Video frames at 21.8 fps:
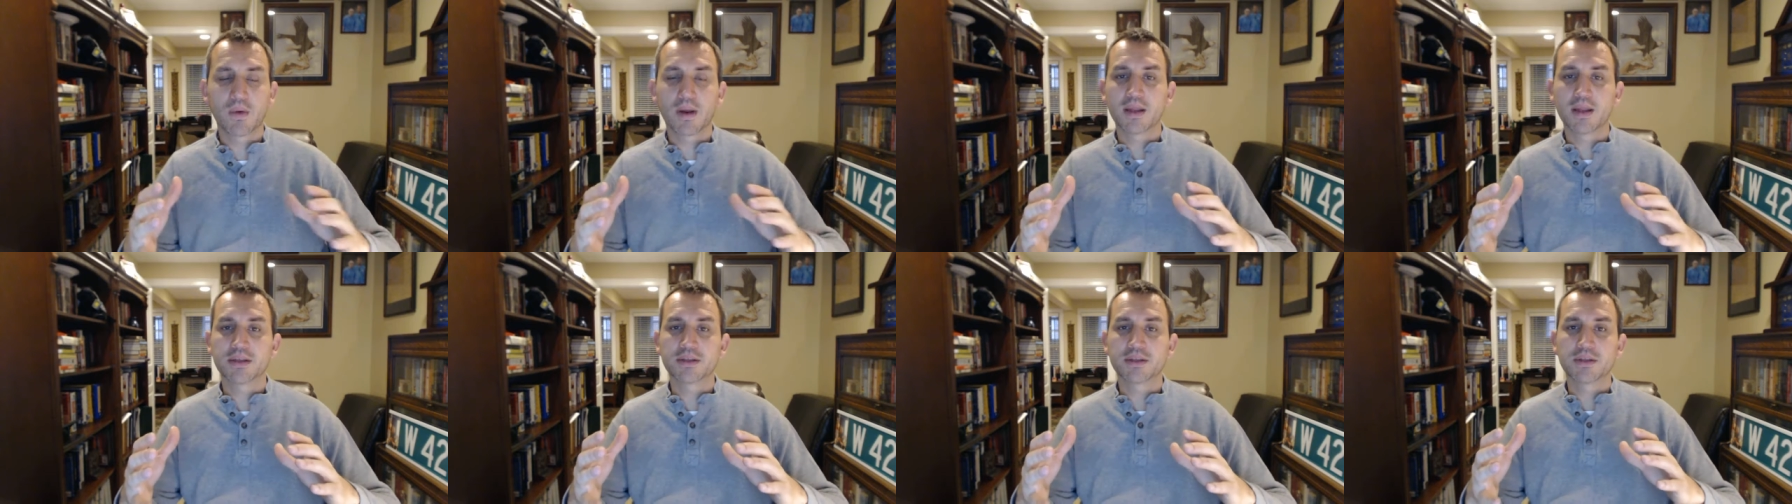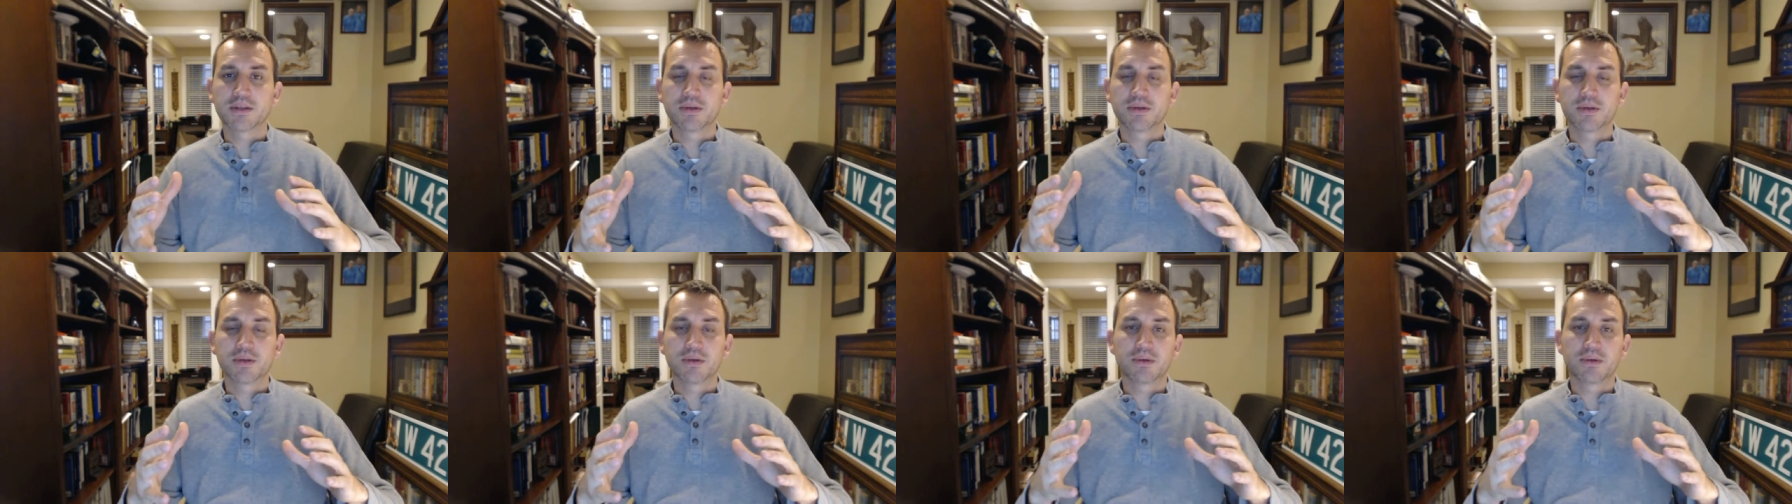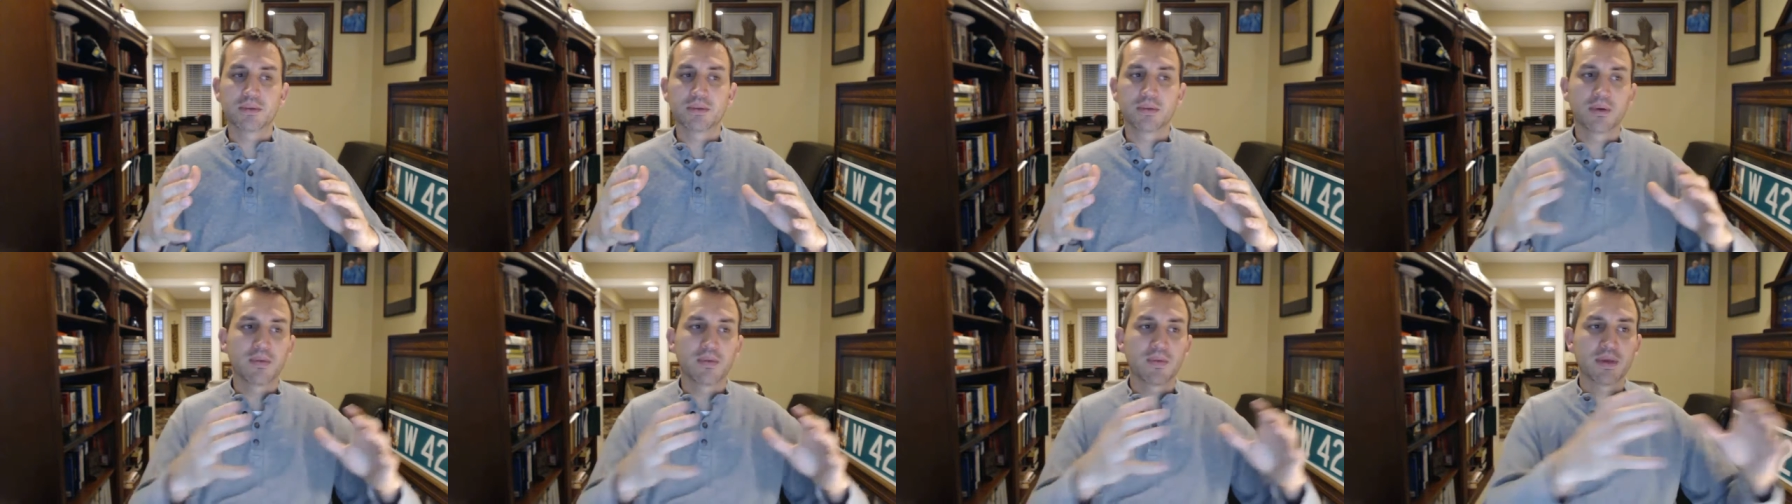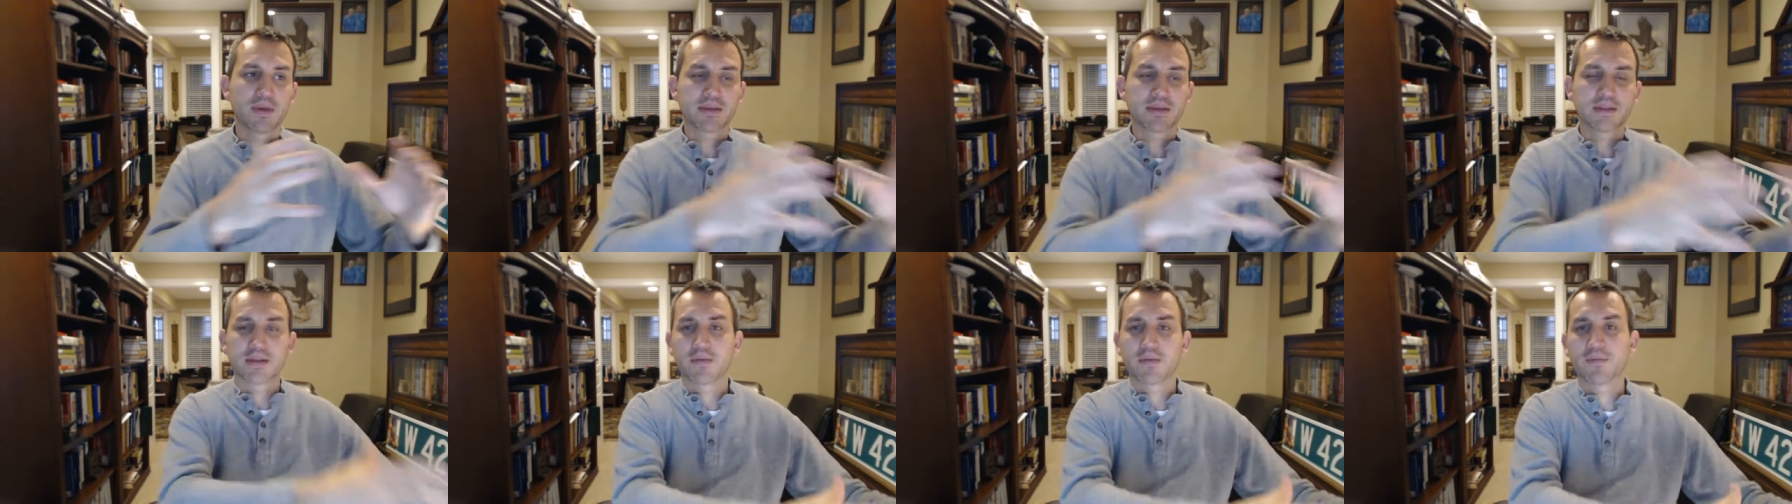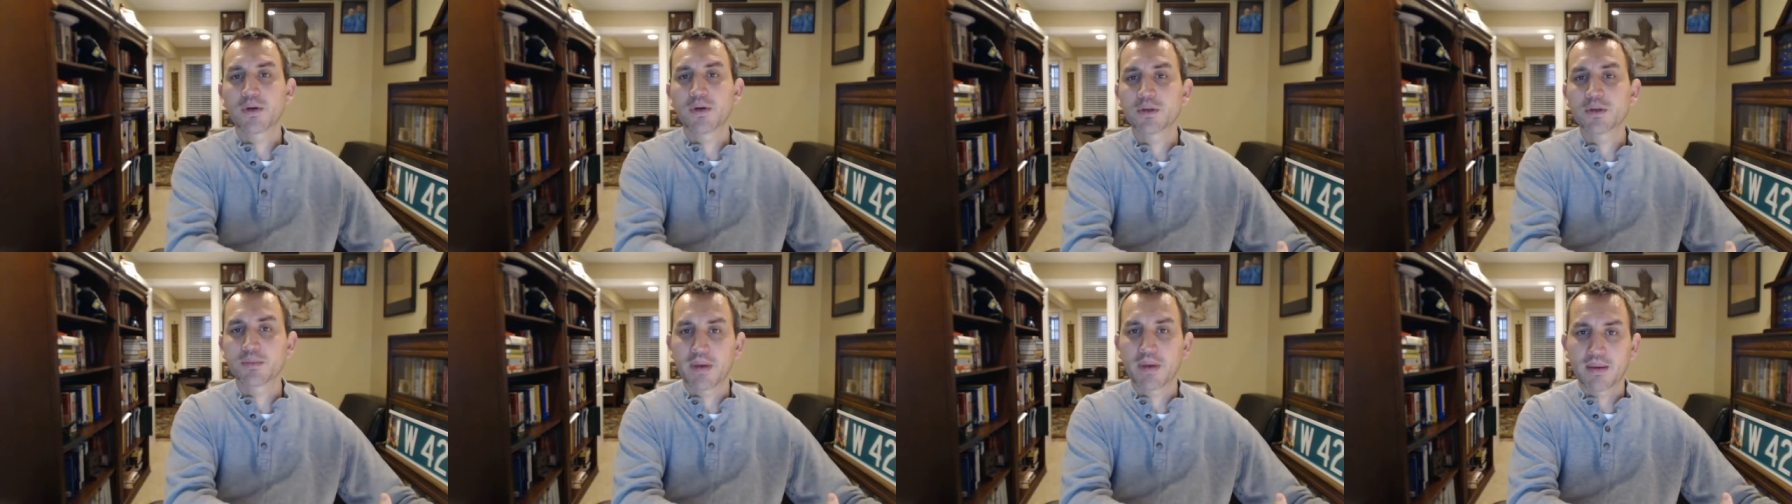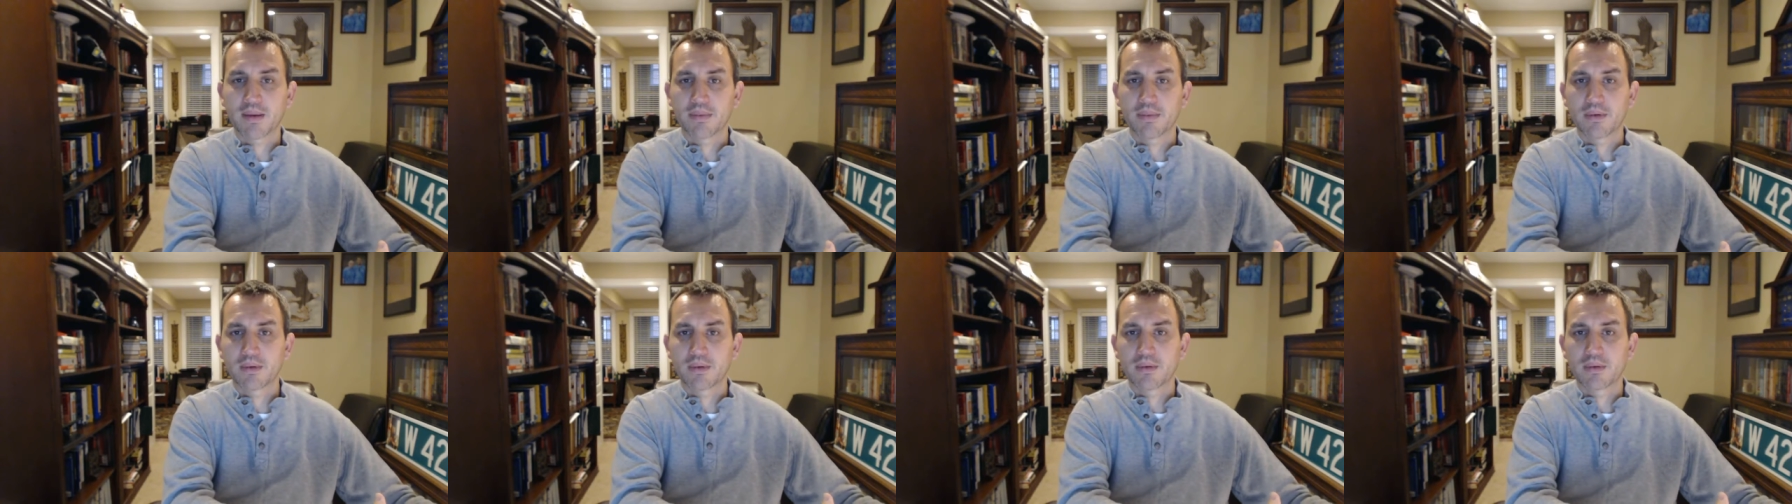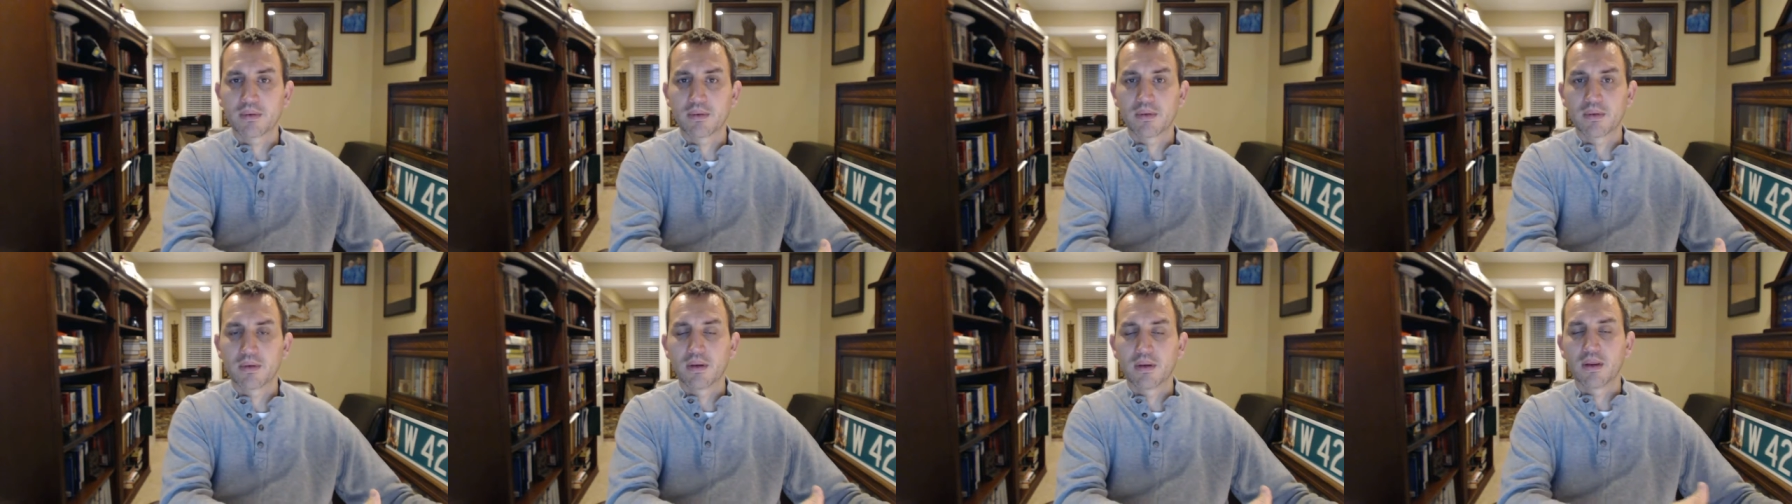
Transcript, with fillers: why do not you do this in the first paper?